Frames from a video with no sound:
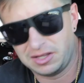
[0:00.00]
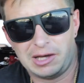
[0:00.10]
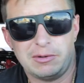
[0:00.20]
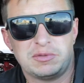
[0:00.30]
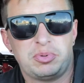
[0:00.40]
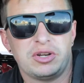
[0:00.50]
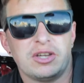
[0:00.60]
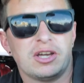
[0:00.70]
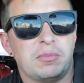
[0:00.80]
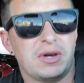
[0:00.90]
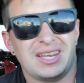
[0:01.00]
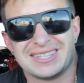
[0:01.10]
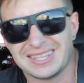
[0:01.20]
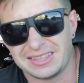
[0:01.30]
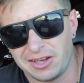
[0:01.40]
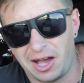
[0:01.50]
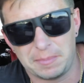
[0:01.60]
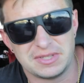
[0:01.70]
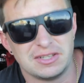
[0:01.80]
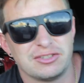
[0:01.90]
That one's pretty good, but it's like the
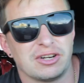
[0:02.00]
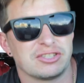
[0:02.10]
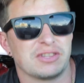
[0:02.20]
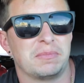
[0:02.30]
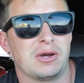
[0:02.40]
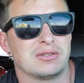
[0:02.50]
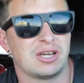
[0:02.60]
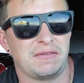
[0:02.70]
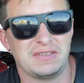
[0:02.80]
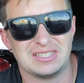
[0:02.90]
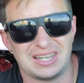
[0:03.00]
opposite direction of the post office,